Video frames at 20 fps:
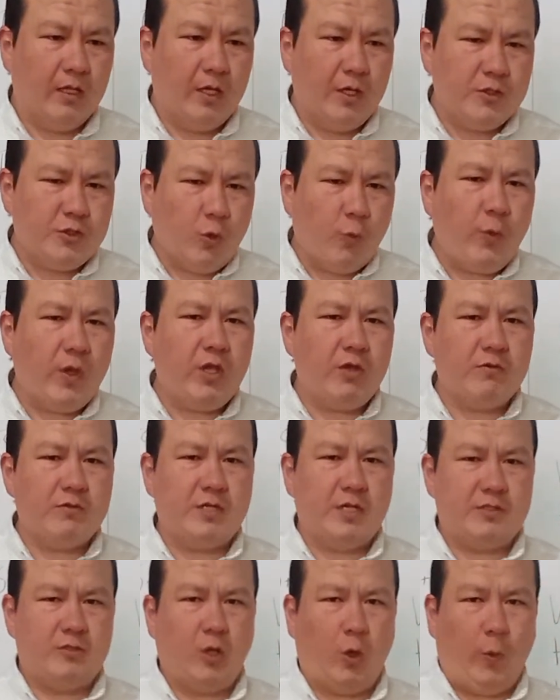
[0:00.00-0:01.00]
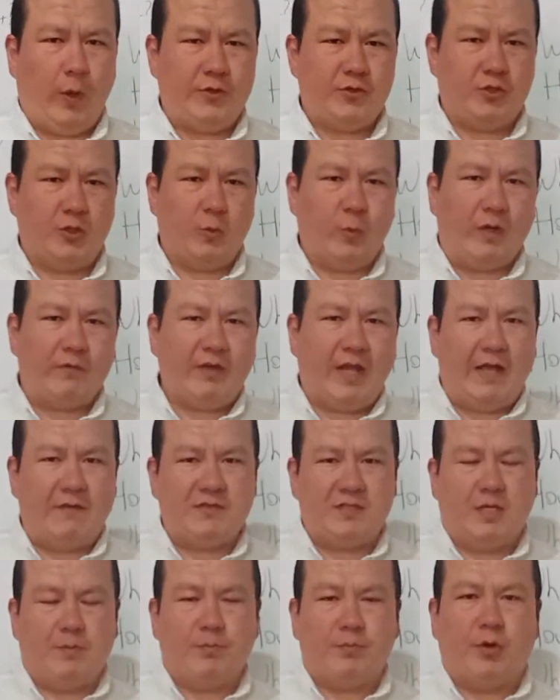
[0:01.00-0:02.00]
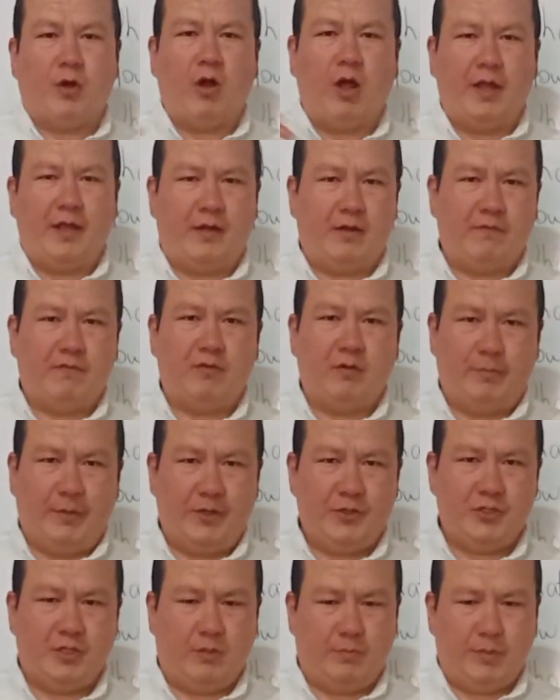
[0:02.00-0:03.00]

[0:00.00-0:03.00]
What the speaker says: So we use yes/no question when we have some prior information,